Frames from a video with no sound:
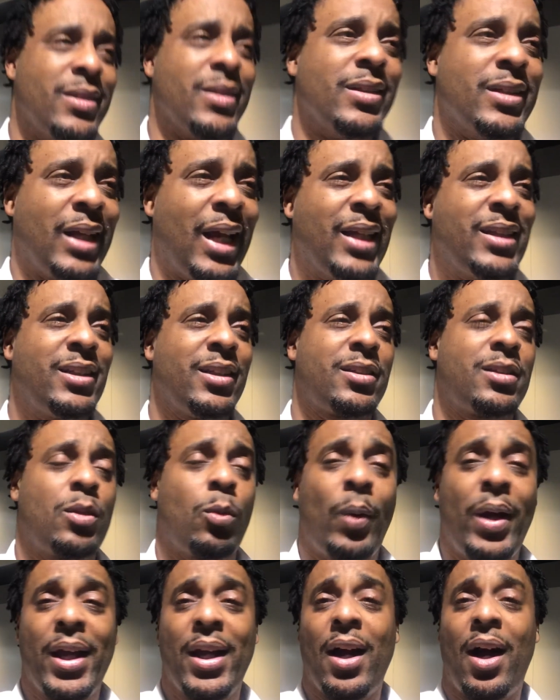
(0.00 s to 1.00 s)
That's just the
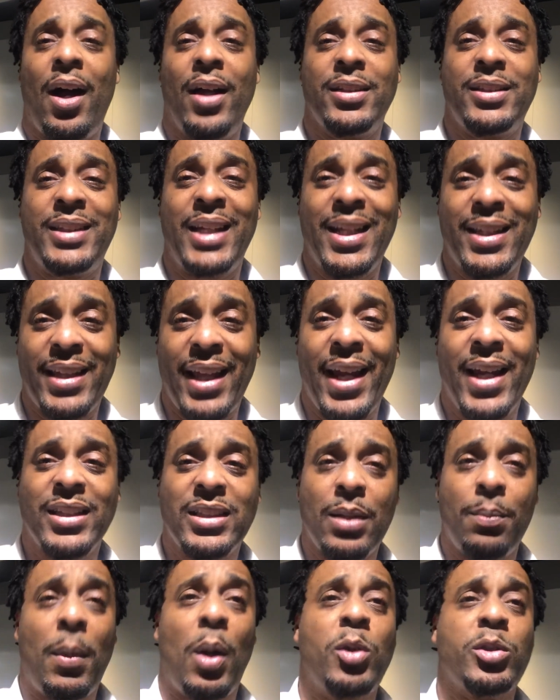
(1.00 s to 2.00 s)
way God set things
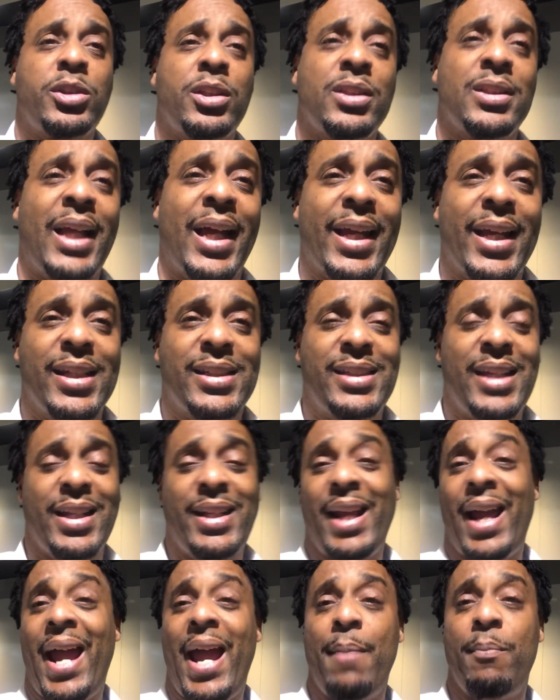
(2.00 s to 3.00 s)
in motion, like he set the
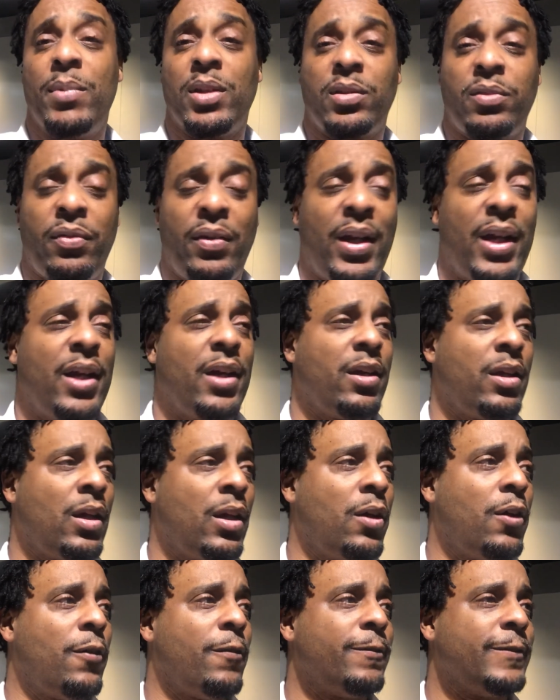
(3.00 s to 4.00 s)
atmosphere, you
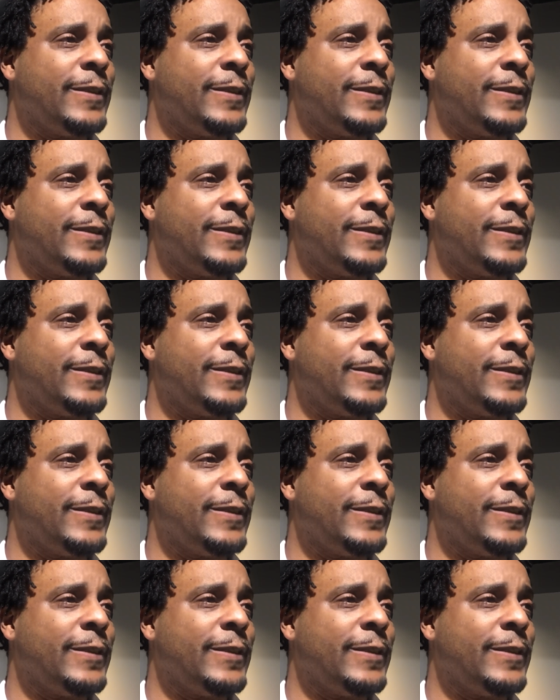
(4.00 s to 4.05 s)
know.